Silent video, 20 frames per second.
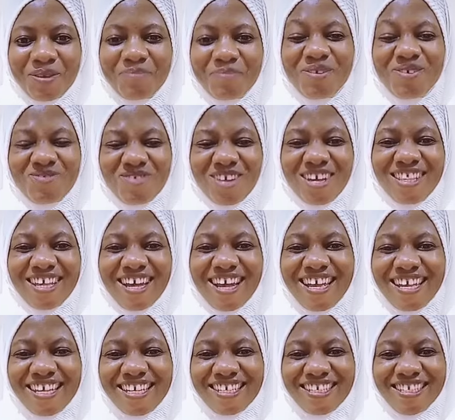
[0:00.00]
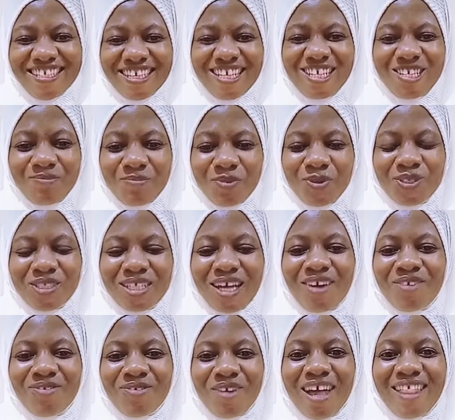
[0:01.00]
but rather just bow
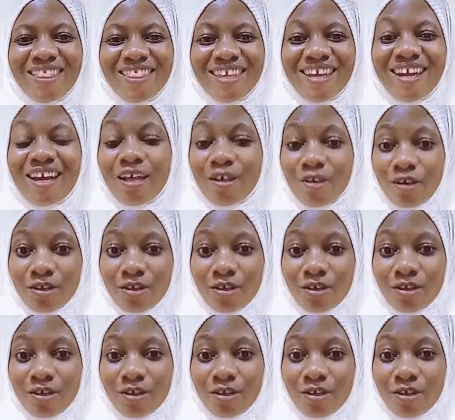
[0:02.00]
down right there.